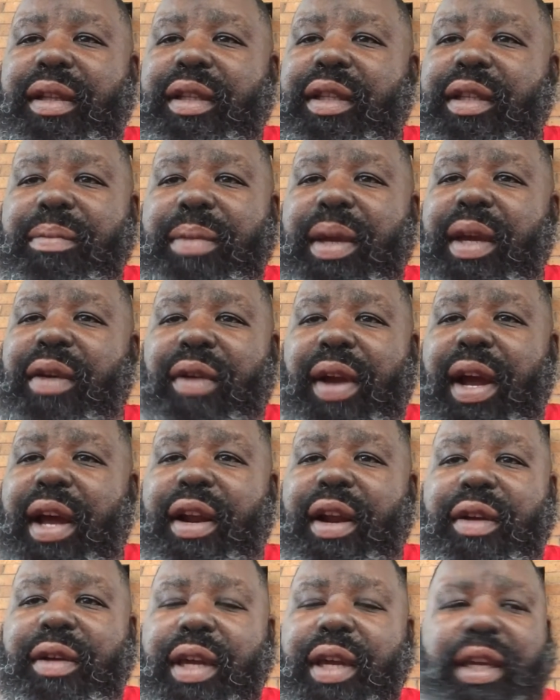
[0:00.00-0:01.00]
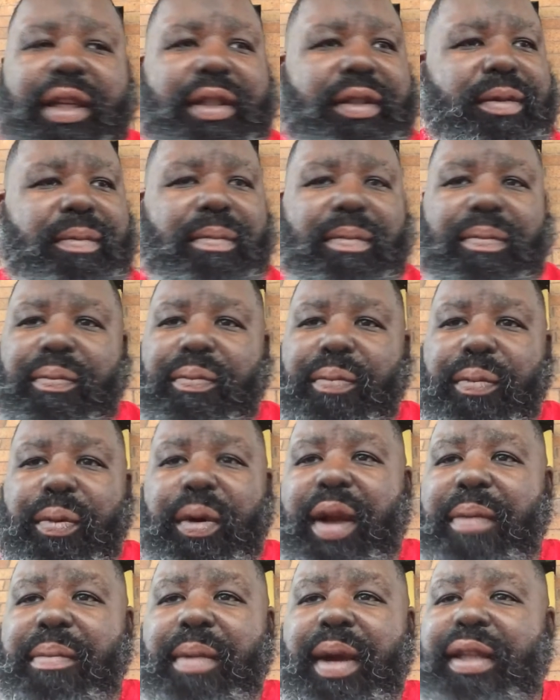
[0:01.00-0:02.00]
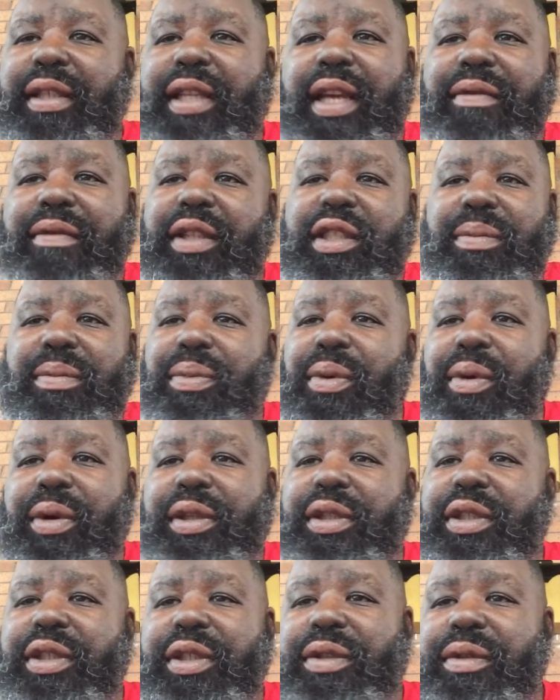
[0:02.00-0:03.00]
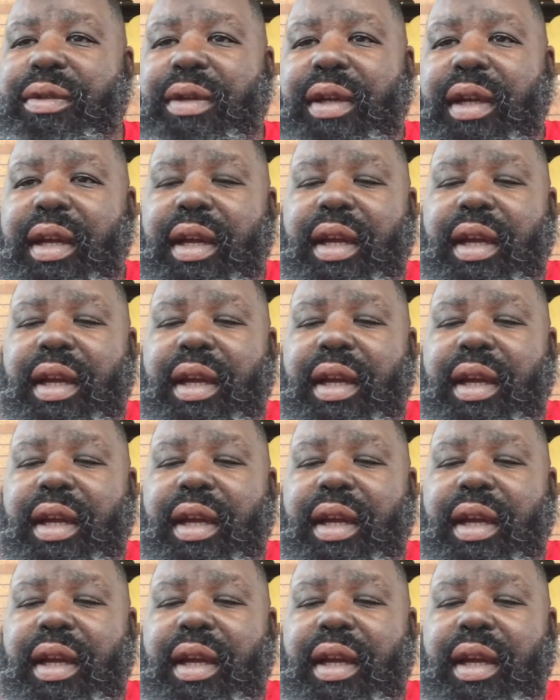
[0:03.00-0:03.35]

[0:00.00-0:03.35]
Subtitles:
to be a rhino. He's pretty much giving support to